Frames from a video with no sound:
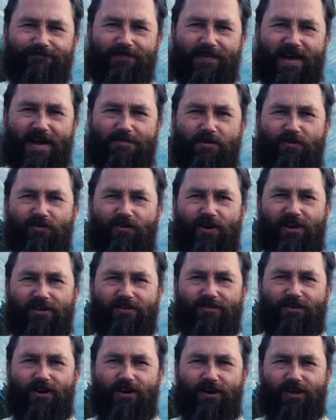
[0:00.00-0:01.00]
Happy Friday
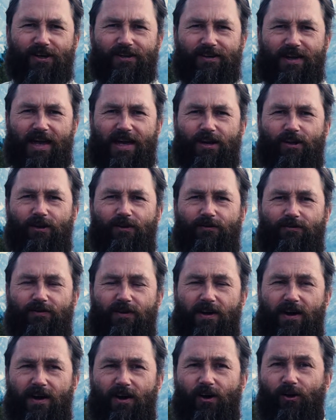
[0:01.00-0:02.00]
Talk, end of
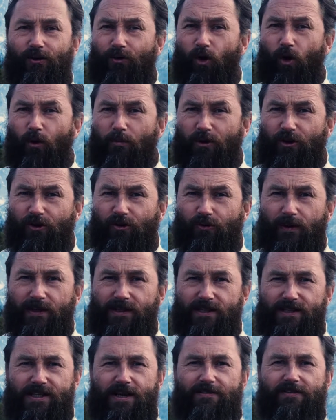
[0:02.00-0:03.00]
October
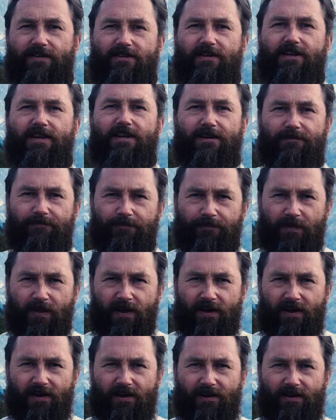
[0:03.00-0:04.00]
2017.
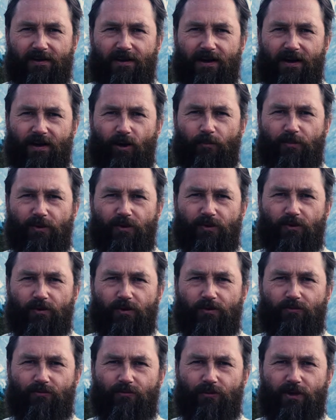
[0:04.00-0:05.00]
I hope you're
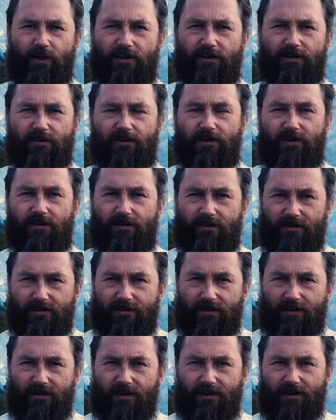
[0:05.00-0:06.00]
doing really good.
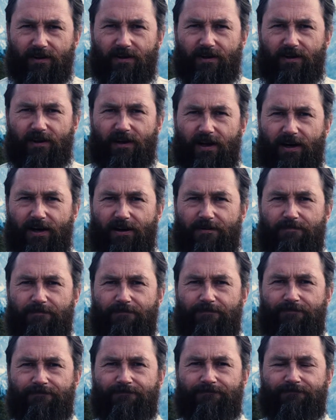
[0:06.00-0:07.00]

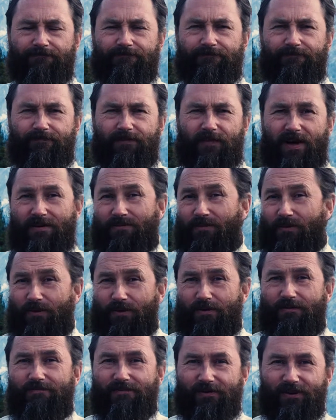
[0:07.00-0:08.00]
I'm
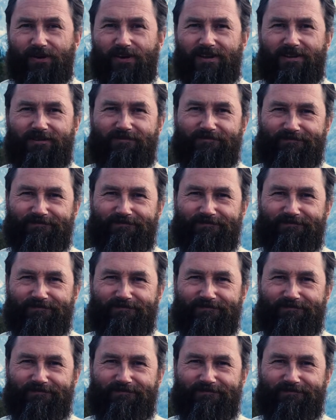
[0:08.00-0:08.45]
doing good.